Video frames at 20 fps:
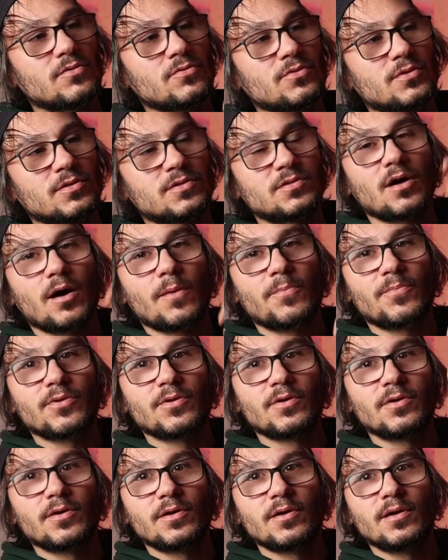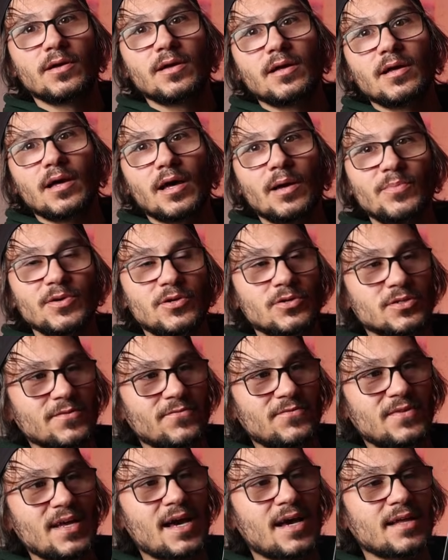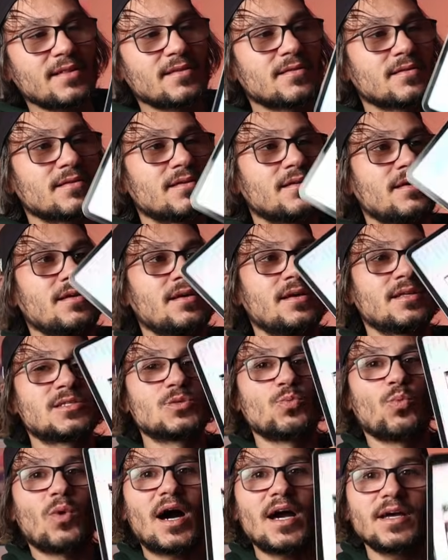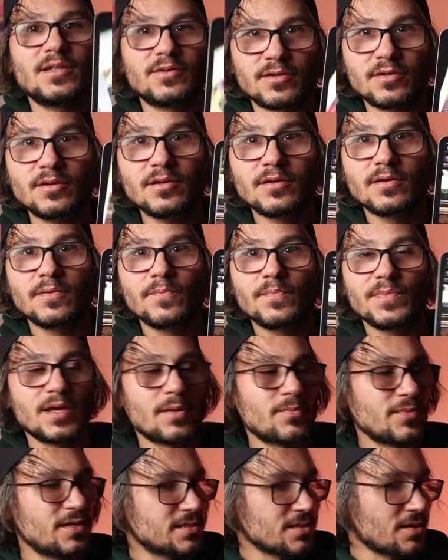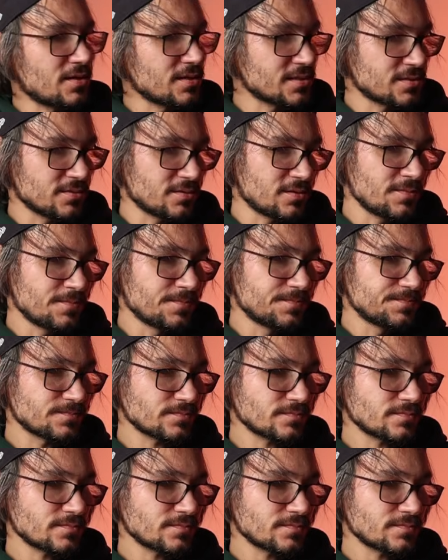to the top. And because of that, it's wider. That means also